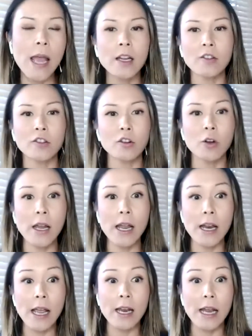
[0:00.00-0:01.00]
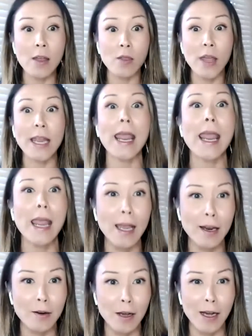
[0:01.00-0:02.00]
And it's certain, mm-hmm. and, and, and they
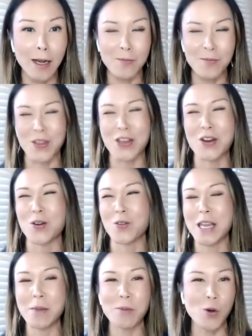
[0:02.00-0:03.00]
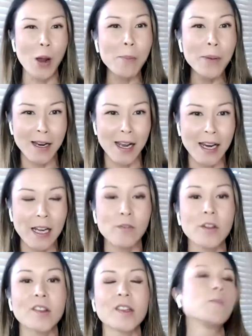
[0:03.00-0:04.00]
can, um, you know, keep you up at night
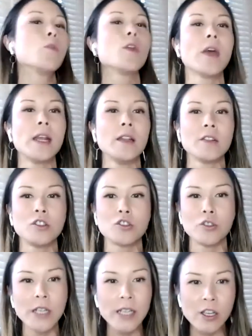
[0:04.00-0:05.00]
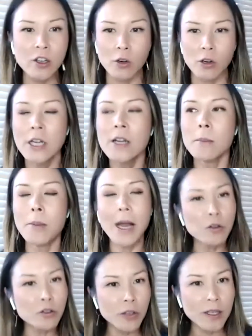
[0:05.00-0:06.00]
if it's someone that isn't treating your
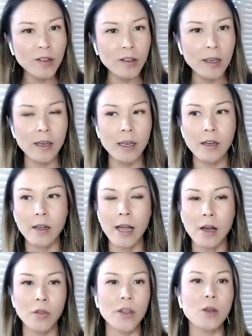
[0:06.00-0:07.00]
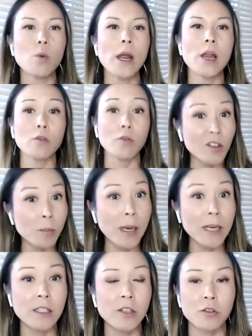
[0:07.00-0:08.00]
boundaries in, in a healthy way or
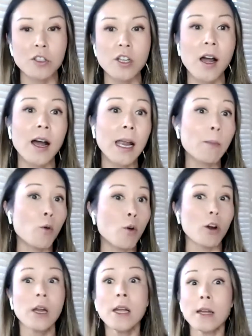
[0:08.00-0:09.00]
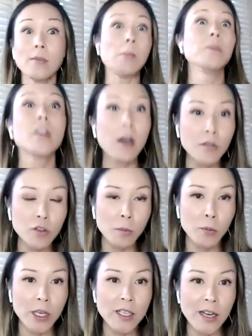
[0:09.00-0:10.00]
respecting your time or themselves are
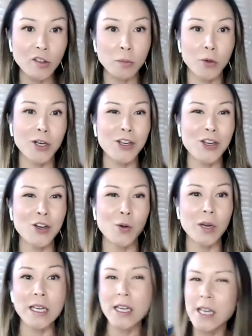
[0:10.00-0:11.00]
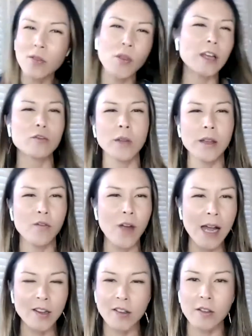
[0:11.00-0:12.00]
pretty desperate, you know, and needing things really
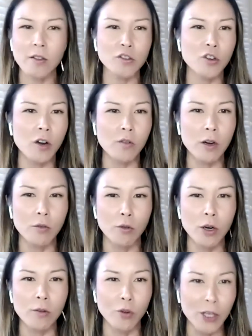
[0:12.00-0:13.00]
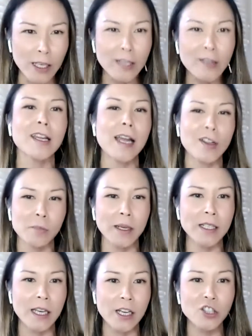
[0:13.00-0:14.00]
fast and there's not r- realistic
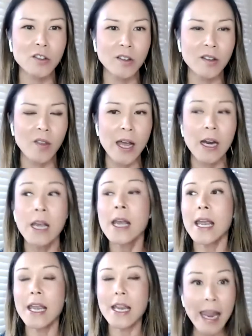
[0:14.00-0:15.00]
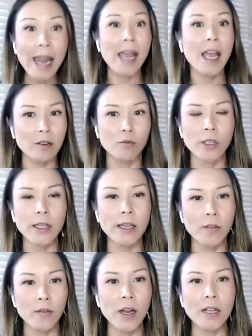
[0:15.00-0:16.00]
expectations to that. It can really
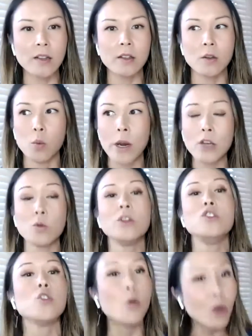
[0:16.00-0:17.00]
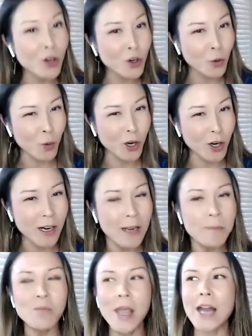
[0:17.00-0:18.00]
affect the way you mm-hmm. enjoy your work.
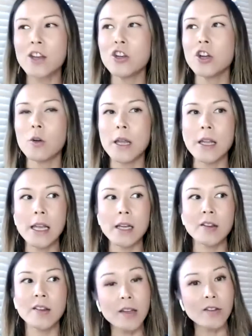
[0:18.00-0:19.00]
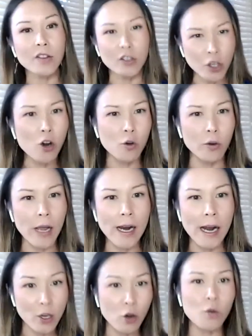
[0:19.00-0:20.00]
And, you know, it, it sets the tone alone.
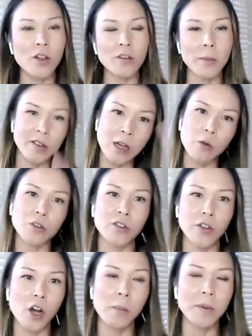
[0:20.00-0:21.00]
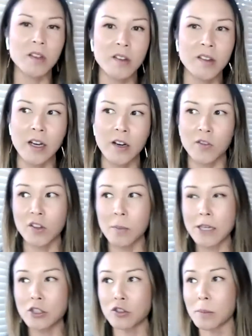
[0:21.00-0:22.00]
And I know this because I was on the opposite side of the
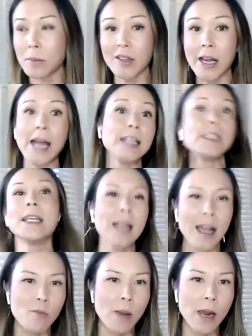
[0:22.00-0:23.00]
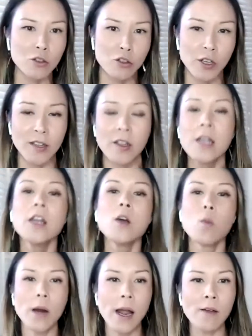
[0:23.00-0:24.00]
spectrum is that I didn't have boundaries
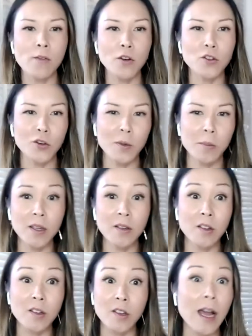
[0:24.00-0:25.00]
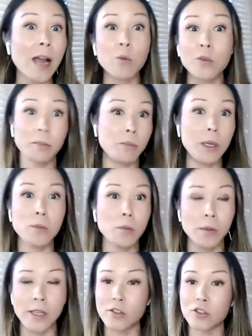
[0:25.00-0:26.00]
when I first started a business because I was a people
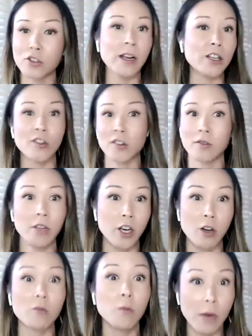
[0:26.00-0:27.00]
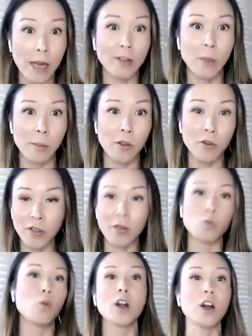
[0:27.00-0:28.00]
pleaser and I just, you know, as my mother
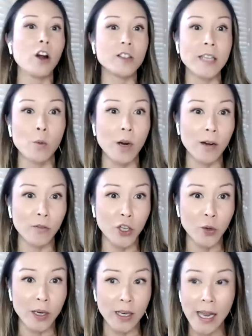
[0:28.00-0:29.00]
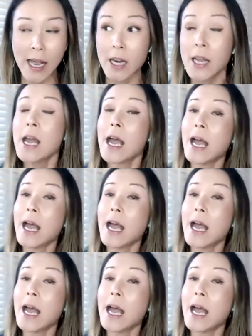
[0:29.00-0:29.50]
said, work hard, take whatever you can get.